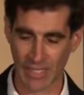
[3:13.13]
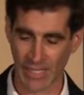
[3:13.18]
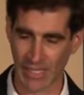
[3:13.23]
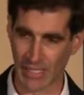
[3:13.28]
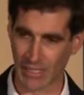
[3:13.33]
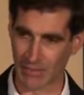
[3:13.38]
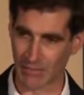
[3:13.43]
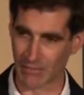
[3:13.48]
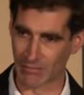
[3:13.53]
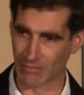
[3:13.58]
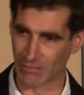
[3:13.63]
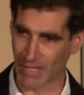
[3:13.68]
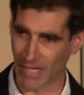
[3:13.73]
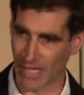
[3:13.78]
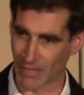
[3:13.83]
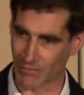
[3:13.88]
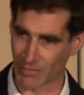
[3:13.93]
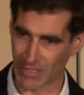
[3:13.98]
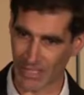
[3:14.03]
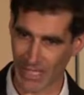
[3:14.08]
and
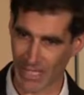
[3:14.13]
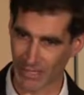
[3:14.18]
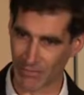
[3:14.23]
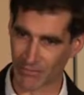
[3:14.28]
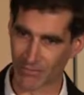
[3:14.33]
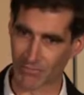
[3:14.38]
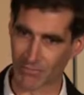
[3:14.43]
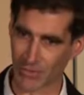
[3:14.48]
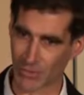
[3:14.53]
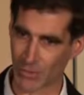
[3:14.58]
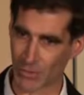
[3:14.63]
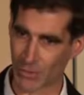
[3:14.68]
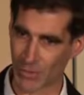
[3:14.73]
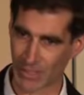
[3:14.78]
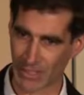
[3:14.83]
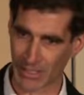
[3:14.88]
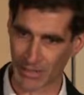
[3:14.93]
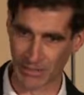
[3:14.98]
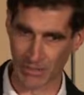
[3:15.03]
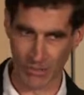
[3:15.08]
advocate for
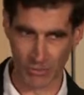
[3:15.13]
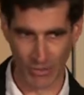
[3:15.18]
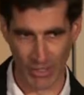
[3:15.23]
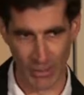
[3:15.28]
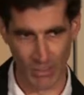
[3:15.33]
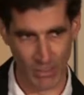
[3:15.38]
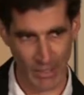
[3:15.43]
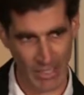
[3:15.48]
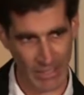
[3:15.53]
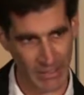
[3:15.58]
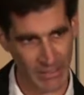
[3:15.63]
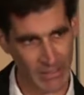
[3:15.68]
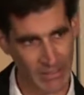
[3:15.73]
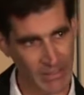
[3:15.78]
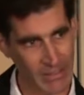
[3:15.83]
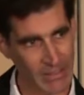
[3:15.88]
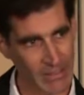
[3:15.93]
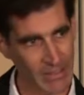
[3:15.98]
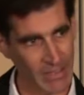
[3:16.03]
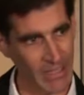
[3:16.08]
doing it the right way
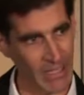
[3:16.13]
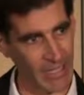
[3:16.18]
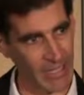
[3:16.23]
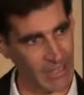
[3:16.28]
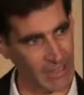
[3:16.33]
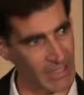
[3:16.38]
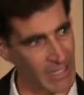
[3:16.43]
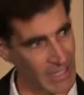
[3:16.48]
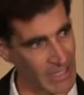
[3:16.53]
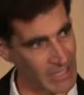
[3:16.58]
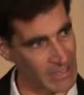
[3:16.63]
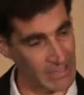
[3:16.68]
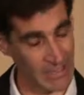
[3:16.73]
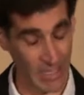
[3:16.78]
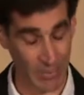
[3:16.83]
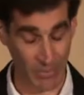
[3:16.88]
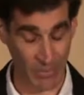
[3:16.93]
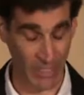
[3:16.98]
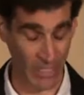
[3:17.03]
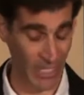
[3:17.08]
and not
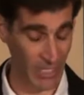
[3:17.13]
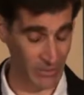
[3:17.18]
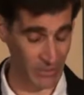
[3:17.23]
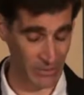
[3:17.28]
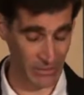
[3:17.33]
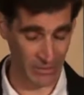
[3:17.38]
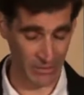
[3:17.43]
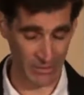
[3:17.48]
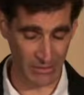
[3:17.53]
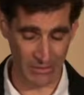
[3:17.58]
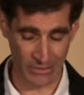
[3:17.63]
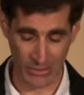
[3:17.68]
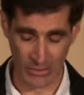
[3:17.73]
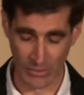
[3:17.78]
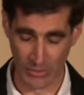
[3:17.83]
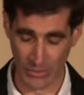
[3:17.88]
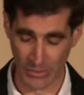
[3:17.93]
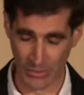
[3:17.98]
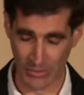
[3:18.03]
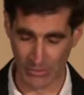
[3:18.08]
accept the option to
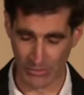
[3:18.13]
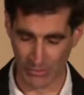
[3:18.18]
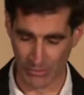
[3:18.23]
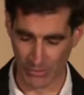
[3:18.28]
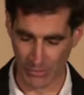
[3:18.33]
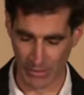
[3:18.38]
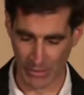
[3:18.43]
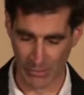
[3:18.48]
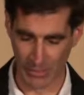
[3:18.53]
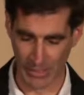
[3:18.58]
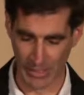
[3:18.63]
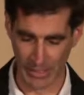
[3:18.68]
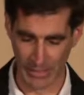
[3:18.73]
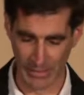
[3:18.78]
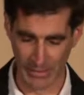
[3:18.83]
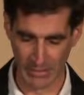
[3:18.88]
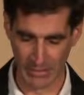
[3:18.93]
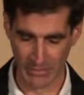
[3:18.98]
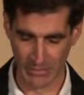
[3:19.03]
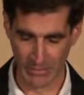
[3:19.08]
do it the wrong way.
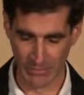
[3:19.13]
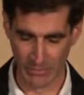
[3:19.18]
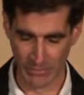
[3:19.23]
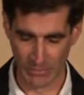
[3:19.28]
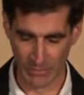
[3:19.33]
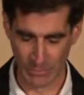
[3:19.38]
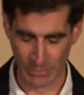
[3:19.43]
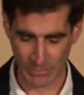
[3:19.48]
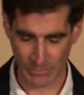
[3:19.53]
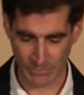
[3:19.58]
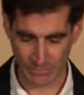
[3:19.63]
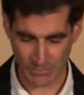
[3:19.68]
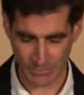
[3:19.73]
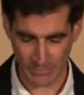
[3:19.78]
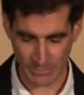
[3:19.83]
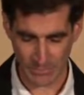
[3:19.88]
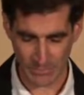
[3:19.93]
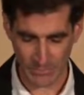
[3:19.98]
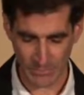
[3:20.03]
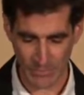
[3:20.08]

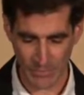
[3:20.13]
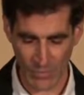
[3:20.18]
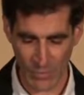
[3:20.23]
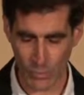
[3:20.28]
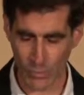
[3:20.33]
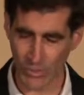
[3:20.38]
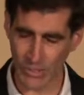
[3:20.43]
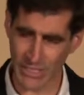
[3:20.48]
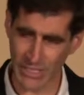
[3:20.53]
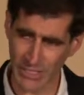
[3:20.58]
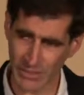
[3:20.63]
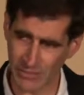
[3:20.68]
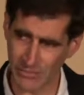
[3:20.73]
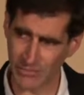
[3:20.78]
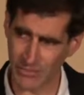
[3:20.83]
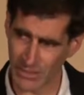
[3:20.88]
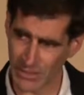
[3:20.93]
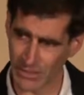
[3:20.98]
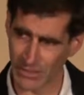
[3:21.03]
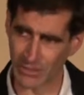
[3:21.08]
We're a young
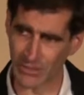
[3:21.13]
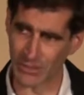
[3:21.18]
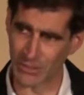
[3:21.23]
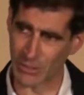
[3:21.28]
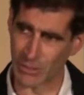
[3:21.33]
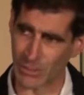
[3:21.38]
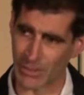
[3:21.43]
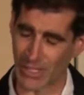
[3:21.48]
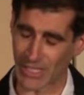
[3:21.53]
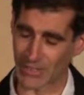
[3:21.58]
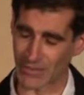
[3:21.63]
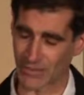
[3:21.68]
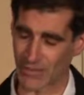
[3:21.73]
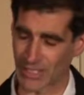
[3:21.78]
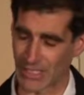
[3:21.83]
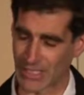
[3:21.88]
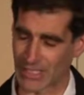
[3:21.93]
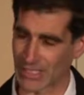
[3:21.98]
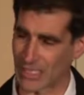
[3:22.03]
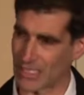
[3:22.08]
field, and to me that's
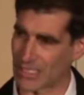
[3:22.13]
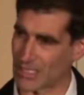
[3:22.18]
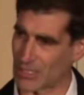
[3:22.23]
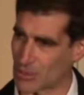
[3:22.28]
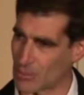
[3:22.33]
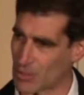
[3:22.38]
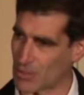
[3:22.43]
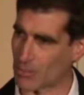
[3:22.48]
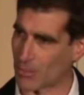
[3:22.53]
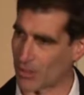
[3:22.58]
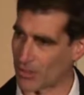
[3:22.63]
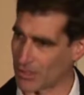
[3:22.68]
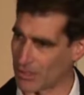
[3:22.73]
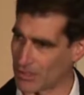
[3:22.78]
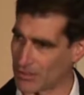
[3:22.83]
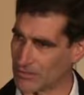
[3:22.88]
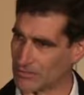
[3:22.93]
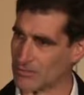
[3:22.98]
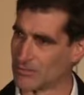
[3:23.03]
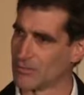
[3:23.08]
very exciting to be part
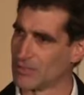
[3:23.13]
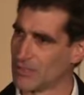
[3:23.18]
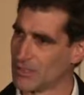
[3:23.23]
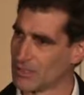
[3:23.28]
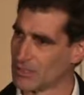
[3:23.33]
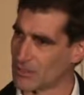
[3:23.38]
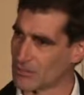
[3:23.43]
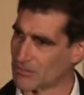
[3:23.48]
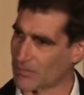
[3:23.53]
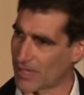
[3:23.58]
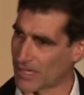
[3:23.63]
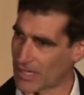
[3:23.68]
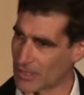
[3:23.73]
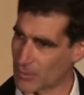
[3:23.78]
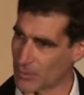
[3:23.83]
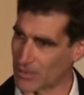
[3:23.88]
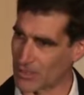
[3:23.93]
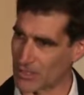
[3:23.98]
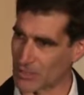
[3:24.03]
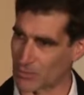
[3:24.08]
of
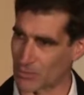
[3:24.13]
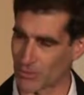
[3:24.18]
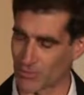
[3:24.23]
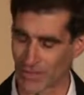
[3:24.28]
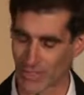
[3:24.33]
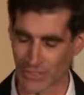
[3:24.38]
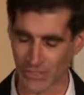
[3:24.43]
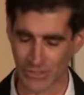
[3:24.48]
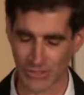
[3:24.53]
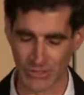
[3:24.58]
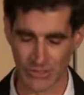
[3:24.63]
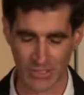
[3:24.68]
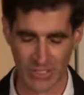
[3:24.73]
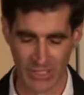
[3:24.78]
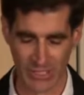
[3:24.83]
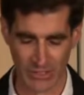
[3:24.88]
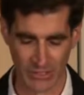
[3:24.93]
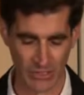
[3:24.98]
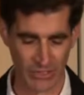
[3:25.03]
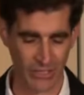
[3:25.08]
defining what these professional
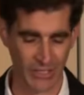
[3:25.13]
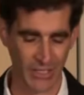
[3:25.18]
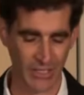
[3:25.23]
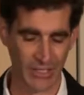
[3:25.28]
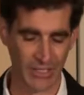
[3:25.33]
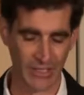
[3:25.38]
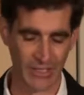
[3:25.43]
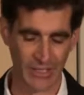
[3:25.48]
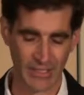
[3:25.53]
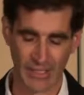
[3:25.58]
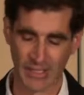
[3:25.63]
standards are.